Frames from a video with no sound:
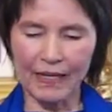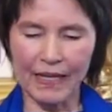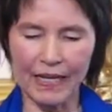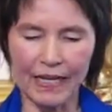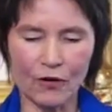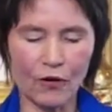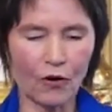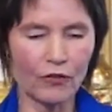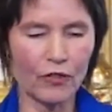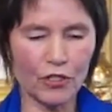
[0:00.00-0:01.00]
here
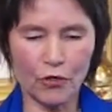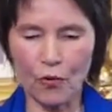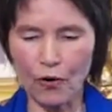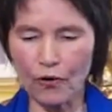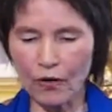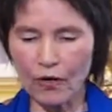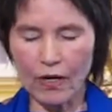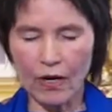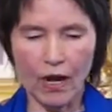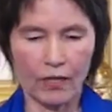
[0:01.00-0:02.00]
on the shore
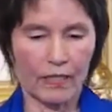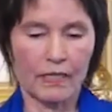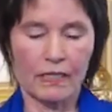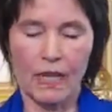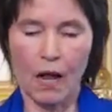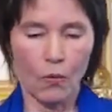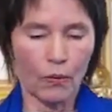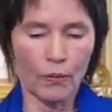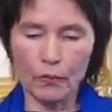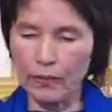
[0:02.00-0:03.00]
is a
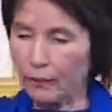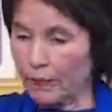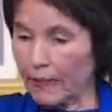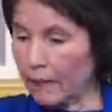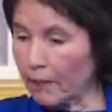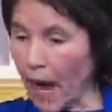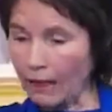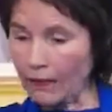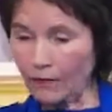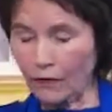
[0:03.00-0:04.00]
woman with a big
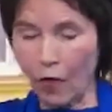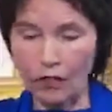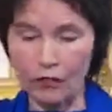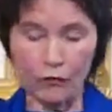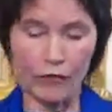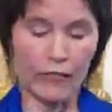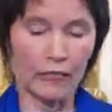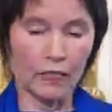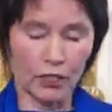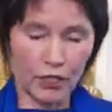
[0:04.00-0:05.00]
pile of laundry,
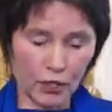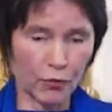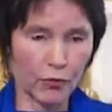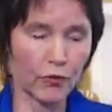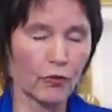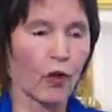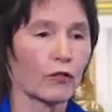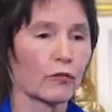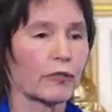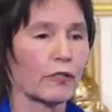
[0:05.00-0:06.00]
and she's doing her
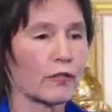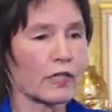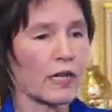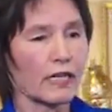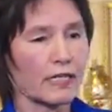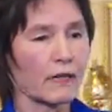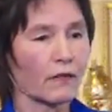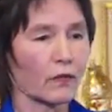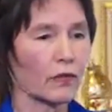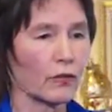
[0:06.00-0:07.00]
laundry. There's
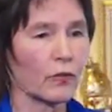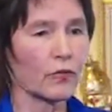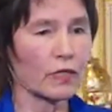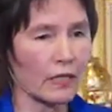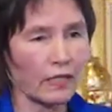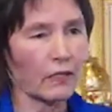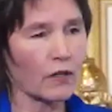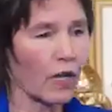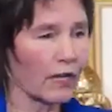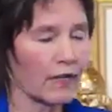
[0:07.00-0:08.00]
several youths, and
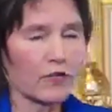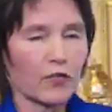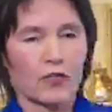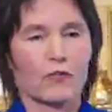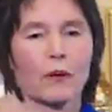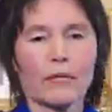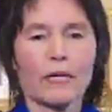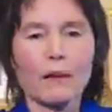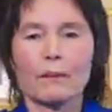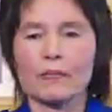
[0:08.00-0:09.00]
they're scrubbing
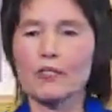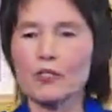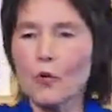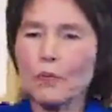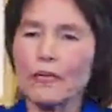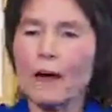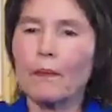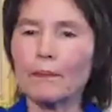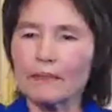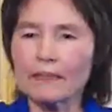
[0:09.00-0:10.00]
up and soaping
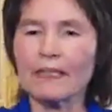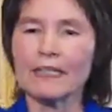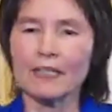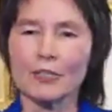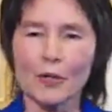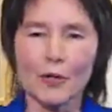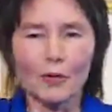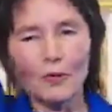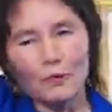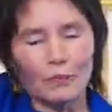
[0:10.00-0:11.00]
up and, you
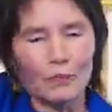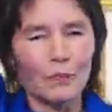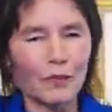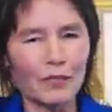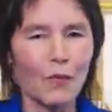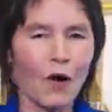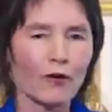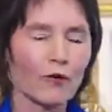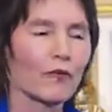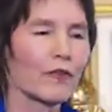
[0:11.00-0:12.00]
know, putting
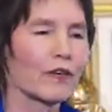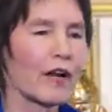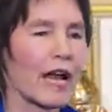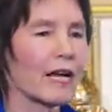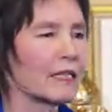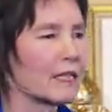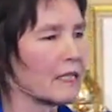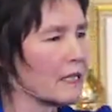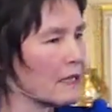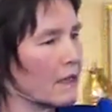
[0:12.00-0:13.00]
water over their heads.
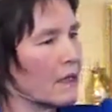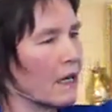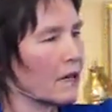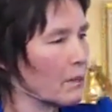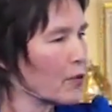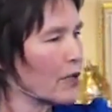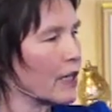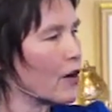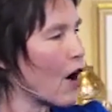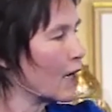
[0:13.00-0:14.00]
And the
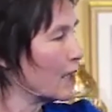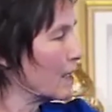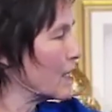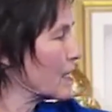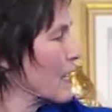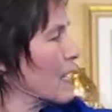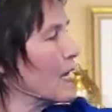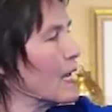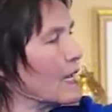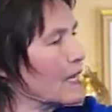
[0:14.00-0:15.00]
burning god is
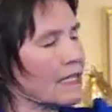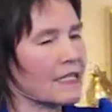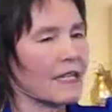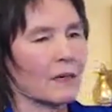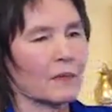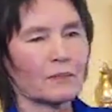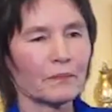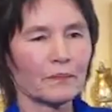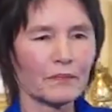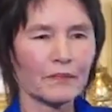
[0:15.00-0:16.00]

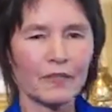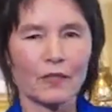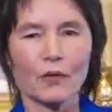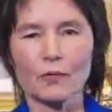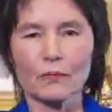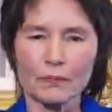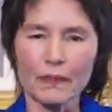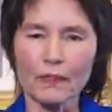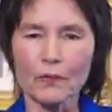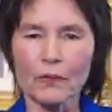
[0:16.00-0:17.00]
you know,
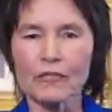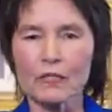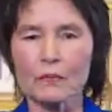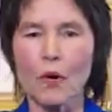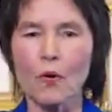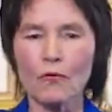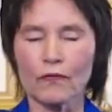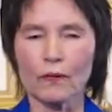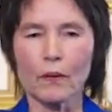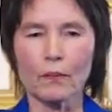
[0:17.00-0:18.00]
billowing smoke
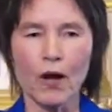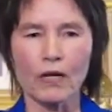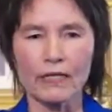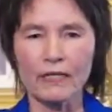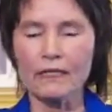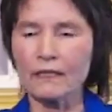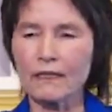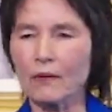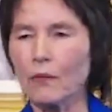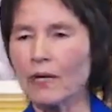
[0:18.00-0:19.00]
from a body
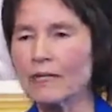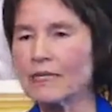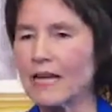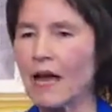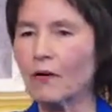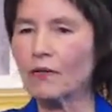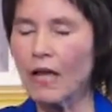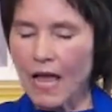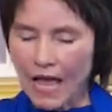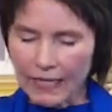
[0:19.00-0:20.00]
a ways down.
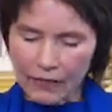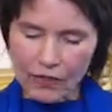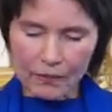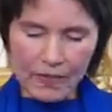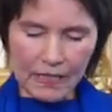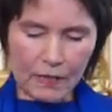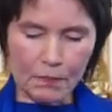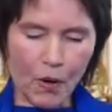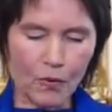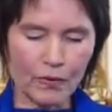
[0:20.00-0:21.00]
And here comes this
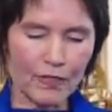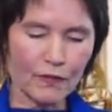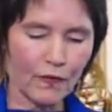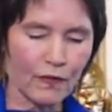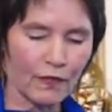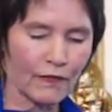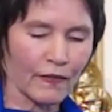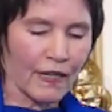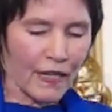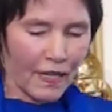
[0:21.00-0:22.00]
boat that's full of
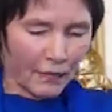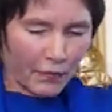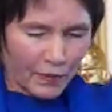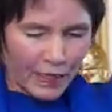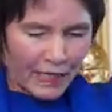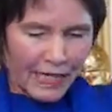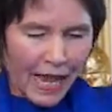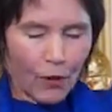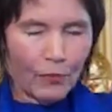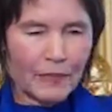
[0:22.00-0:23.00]
these
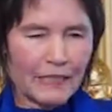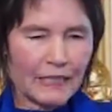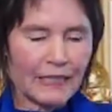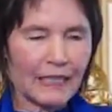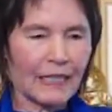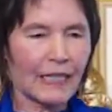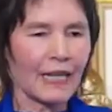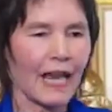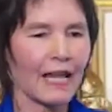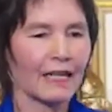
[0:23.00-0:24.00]
helmeted
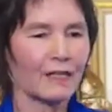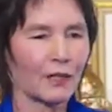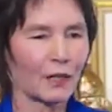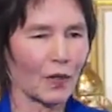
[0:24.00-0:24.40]
and